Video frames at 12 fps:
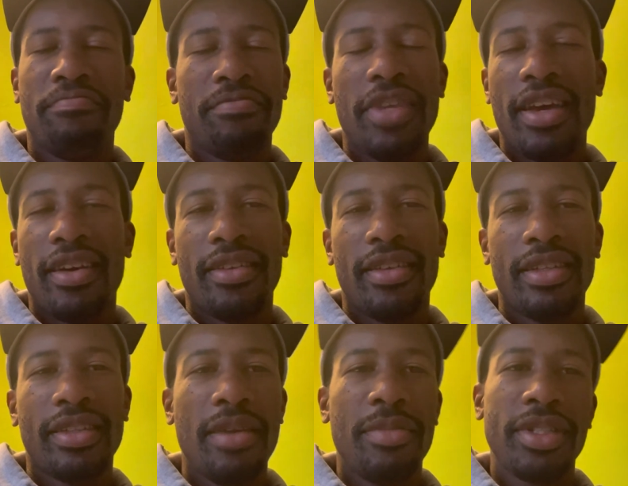Yeah, let's
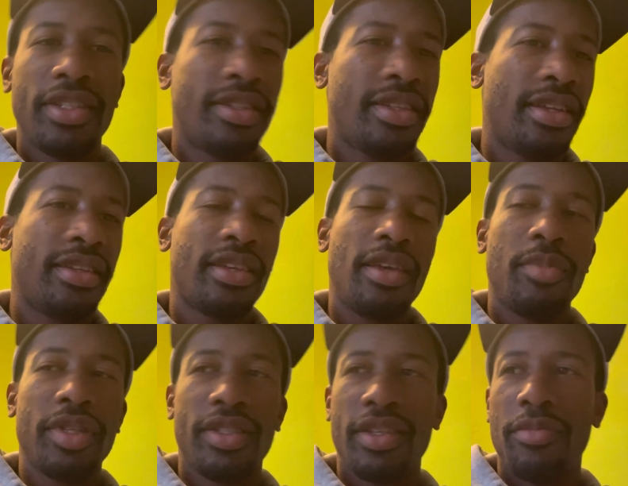keep it to tennis, keep
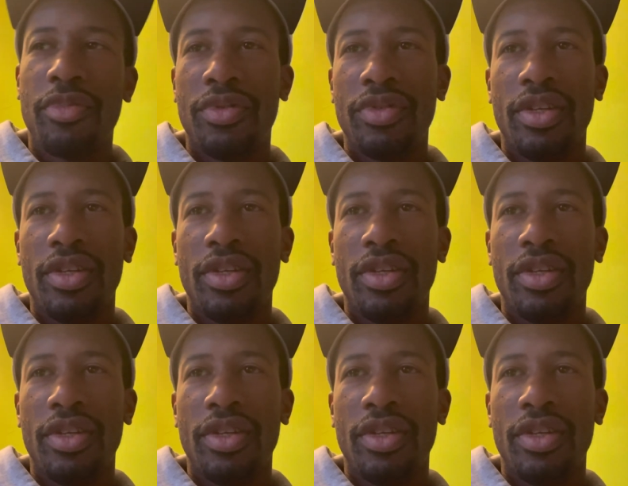it simple.